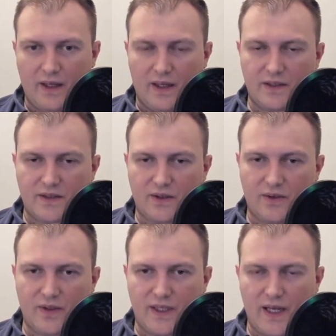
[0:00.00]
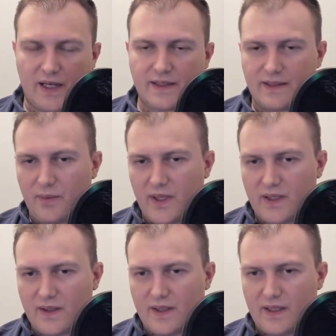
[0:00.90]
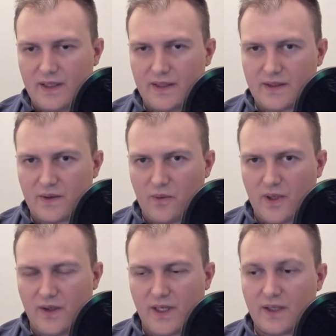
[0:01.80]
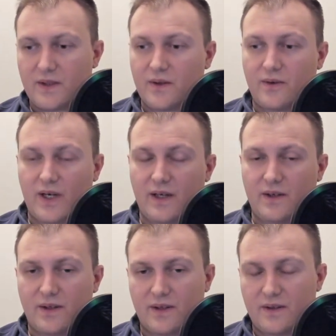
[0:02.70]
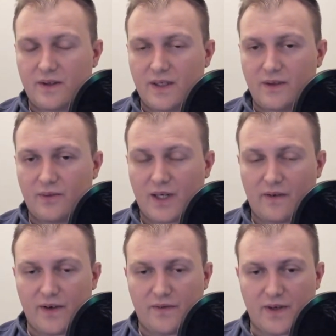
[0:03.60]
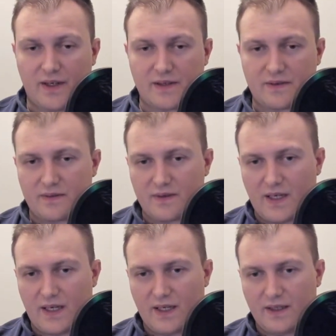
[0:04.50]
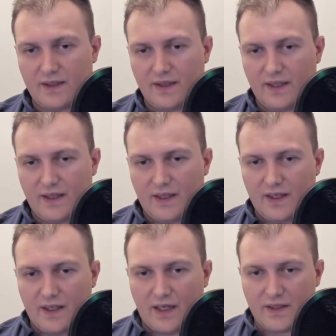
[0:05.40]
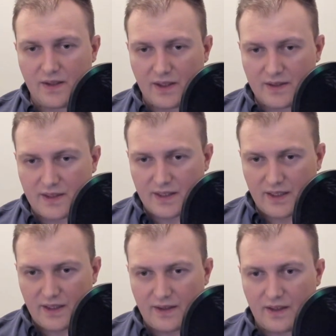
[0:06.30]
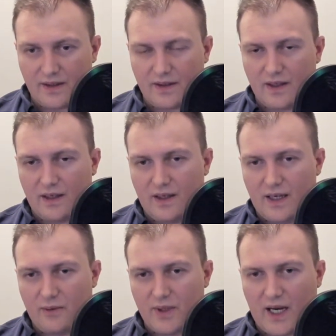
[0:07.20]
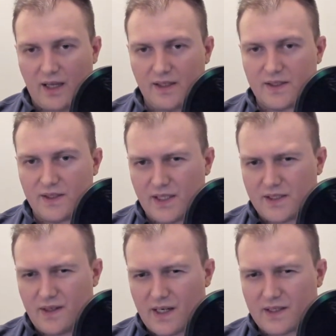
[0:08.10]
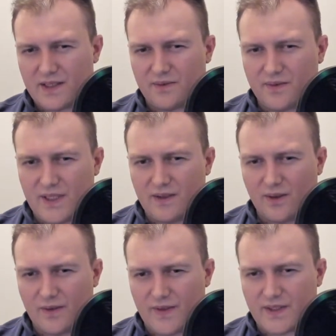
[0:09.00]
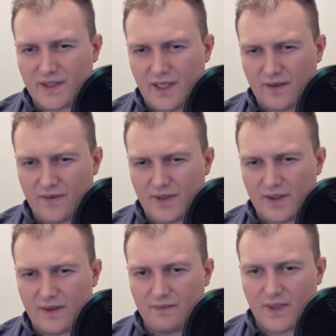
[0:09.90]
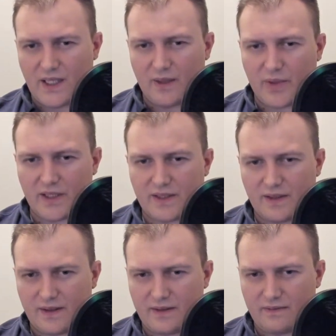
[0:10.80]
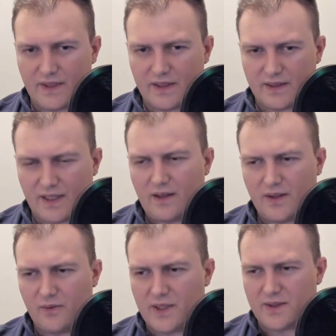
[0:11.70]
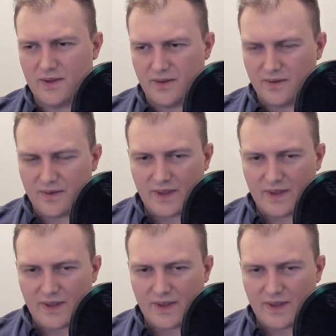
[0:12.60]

So the next step here is where you get to create your recovery phrase. And as you can see, I would highly suggest you actually read all of this carefully because they're telling you what to do.